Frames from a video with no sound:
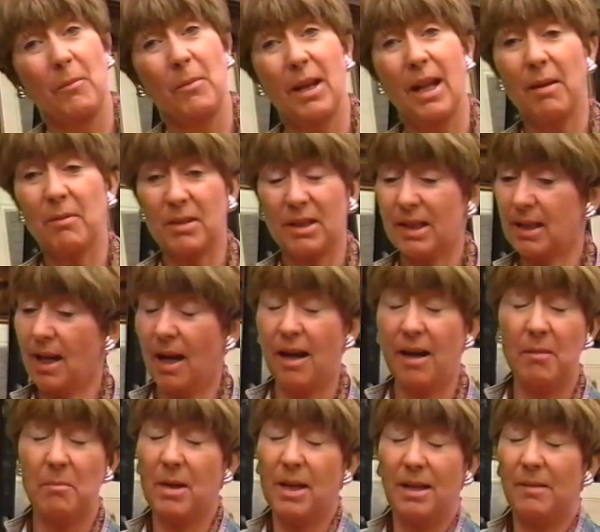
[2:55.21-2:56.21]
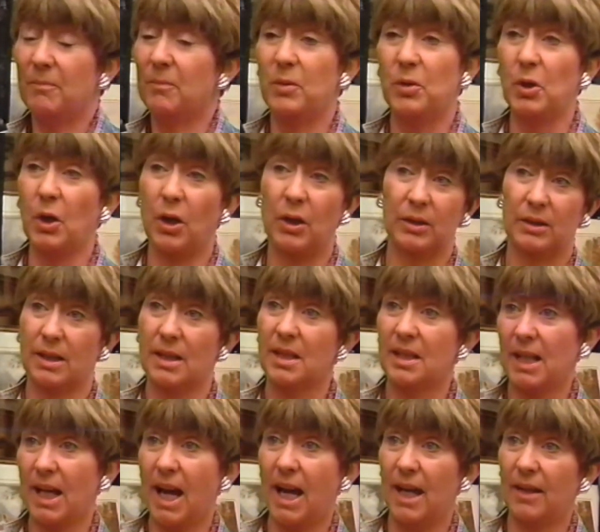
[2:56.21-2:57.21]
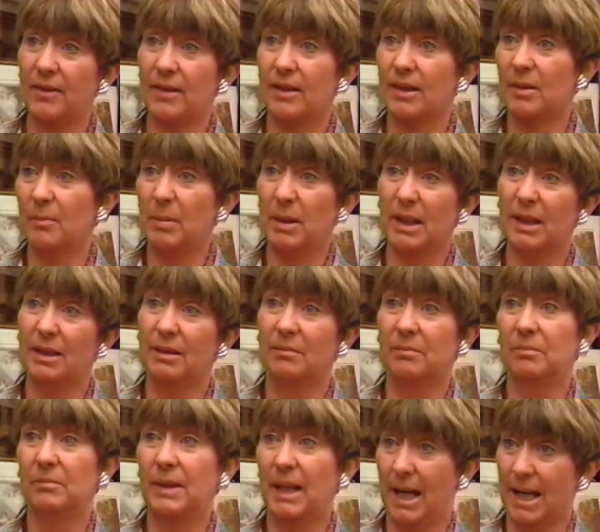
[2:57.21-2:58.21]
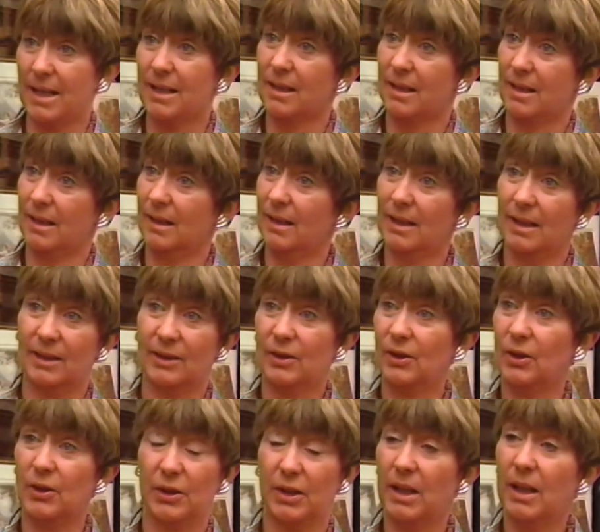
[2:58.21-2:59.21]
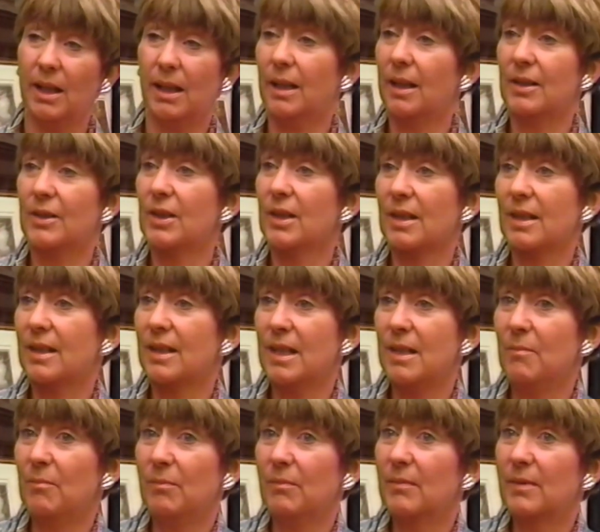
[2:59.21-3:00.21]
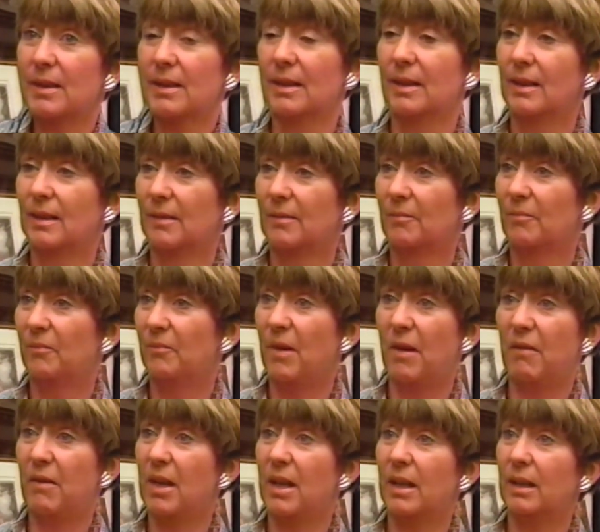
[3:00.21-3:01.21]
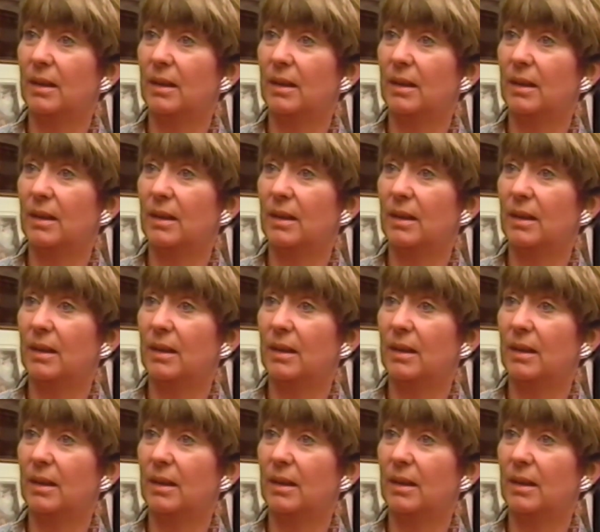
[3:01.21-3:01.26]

Well, I was terribly shocked and sad that the big cancer had got her. It just seemed very